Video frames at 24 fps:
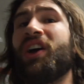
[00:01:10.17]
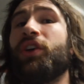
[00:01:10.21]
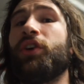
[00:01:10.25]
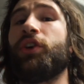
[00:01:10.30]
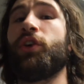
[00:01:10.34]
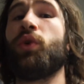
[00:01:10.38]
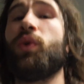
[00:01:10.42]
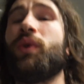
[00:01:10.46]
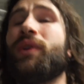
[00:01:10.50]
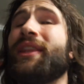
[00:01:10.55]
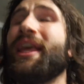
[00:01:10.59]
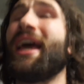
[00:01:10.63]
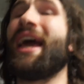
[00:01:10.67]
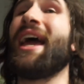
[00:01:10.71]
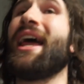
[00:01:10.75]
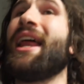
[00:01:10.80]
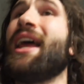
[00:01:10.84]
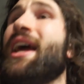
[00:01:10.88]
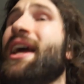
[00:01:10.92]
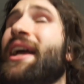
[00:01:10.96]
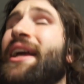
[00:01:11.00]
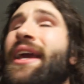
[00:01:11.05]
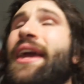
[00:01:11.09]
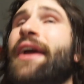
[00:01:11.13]
doing
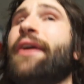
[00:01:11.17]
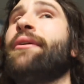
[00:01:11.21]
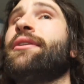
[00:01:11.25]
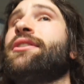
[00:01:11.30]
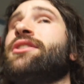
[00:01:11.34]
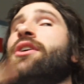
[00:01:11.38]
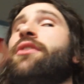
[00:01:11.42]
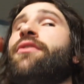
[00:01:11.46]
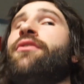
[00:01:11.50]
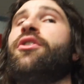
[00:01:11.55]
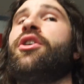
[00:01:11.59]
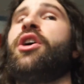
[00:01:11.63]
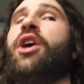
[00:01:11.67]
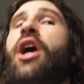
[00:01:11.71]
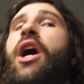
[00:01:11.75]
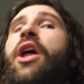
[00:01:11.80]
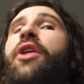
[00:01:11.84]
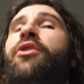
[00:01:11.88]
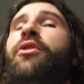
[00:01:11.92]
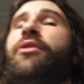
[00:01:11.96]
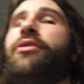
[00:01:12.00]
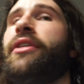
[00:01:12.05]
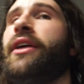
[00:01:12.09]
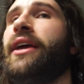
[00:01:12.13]
that carries over to
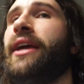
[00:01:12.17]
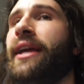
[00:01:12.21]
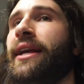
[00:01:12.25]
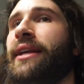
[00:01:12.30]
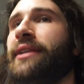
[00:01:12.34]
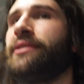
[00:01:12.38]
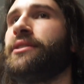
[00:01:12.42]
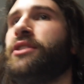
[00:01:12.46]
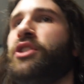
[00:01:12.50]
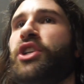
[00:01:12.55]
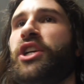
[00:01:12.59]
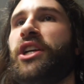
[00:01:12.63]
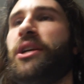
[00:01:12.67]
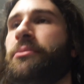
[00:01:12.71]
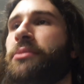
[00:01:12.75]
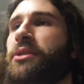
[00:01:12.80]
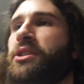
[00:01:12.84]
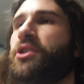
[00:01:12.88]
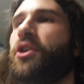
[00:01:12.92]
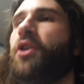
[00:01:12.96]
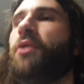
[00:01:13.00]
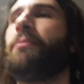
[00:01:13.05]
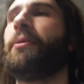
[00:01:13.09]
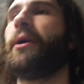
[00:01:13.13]
other things. Gym's
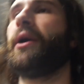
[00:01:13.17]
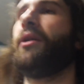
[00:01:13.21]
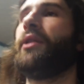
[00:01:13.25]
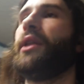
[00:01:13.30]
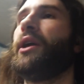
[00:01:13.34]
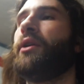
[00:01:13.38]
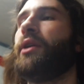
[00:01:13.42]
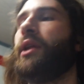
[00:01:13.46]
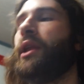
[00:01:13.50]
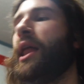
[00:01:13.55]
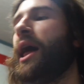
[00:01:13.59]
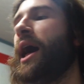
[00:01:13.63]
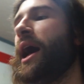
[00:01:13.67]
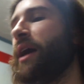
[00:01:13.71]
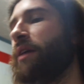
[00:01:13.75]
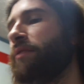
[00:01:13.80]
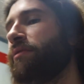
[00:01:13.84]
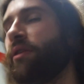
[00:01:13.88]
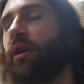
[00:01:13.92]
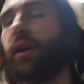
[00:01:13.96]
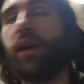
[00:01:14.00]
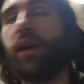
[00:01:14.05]
so parallel to life.